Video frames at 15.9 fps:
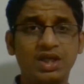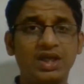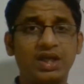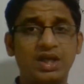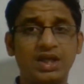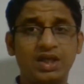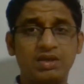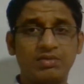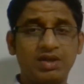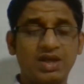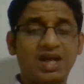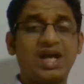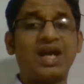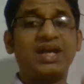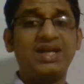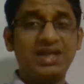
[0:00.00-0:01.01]
a
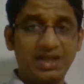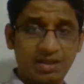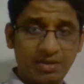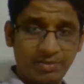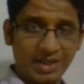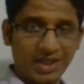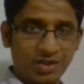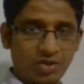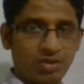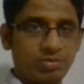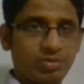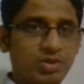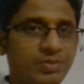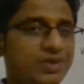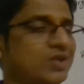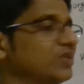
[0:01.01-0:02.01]
highly aromatic
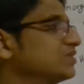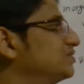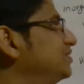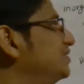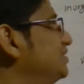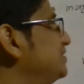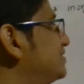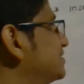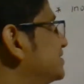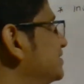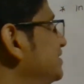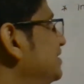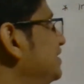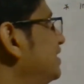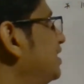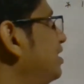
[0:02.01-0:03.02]
compound, because these
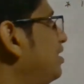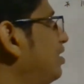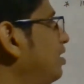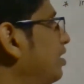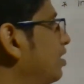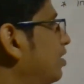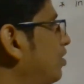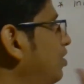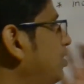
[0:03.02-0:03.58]
are